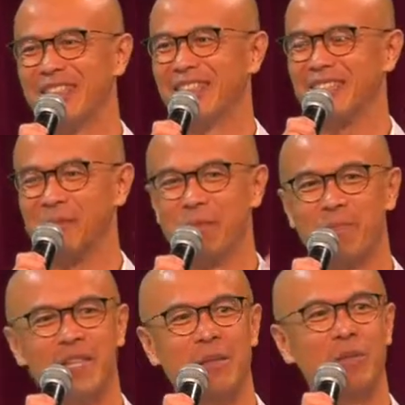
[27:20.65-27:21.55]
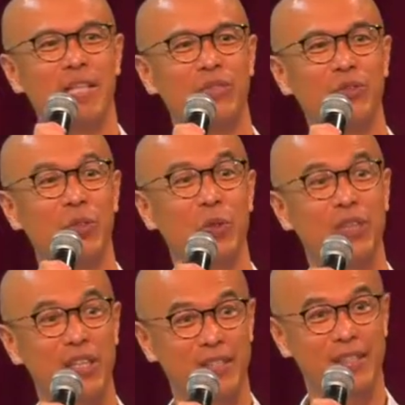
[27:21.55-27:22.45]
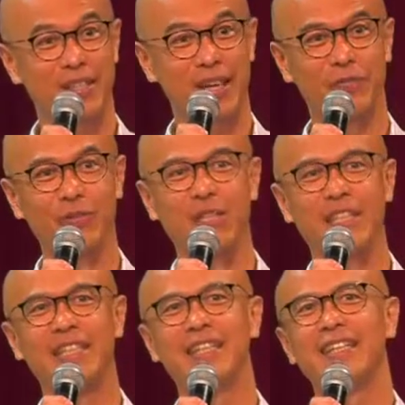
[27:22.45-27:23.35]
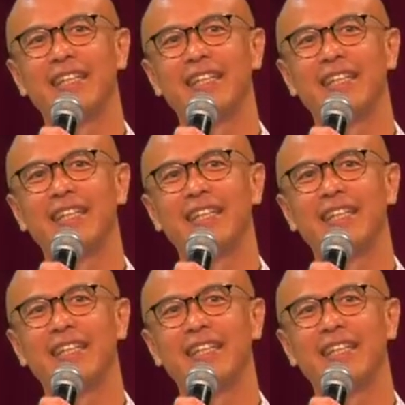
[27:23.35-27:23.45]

Um, but if you notice carefully,